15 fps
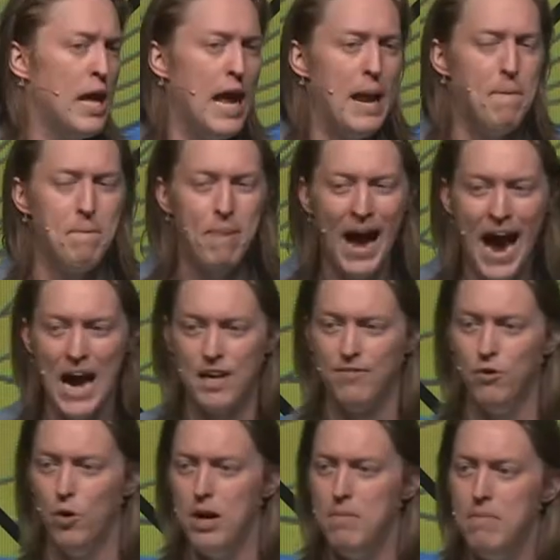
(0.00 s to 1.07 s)

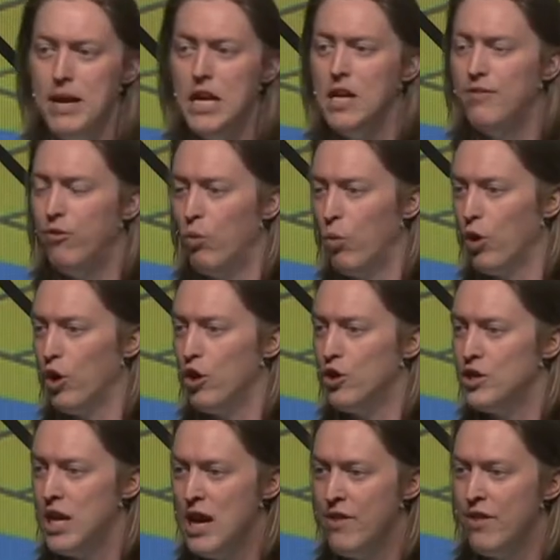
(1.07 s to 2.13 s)
impactful, and meaningful words